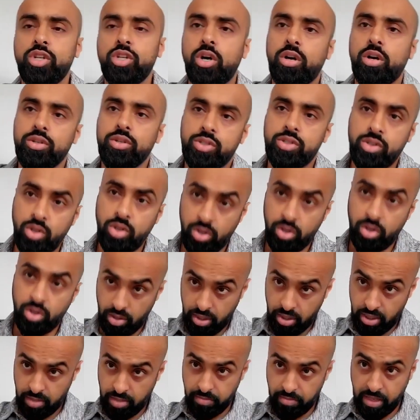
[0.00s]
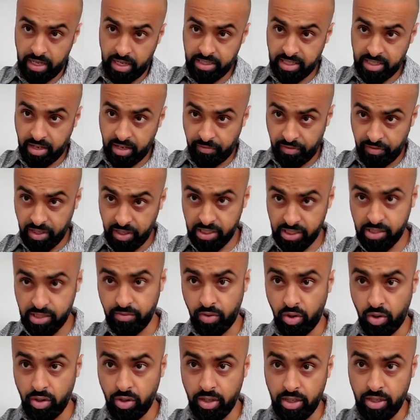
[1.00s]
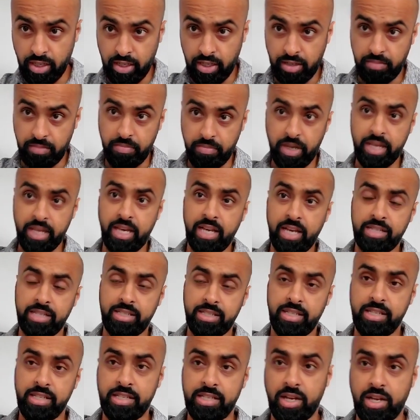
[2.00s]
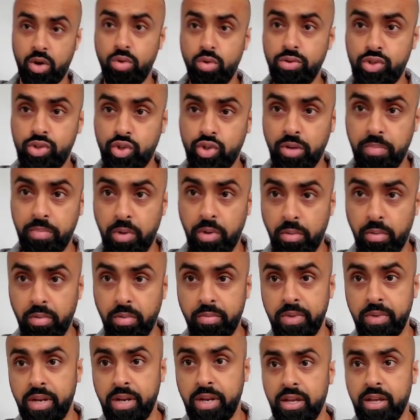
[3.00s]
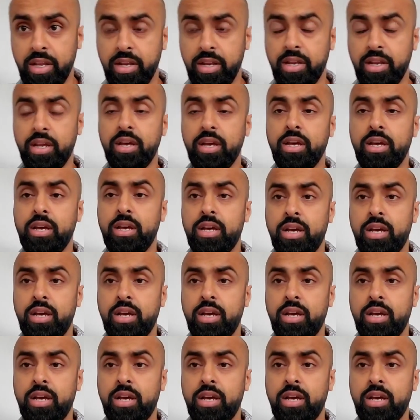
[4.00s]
Sure. So I think, first of all, I guess there's a cultural problem in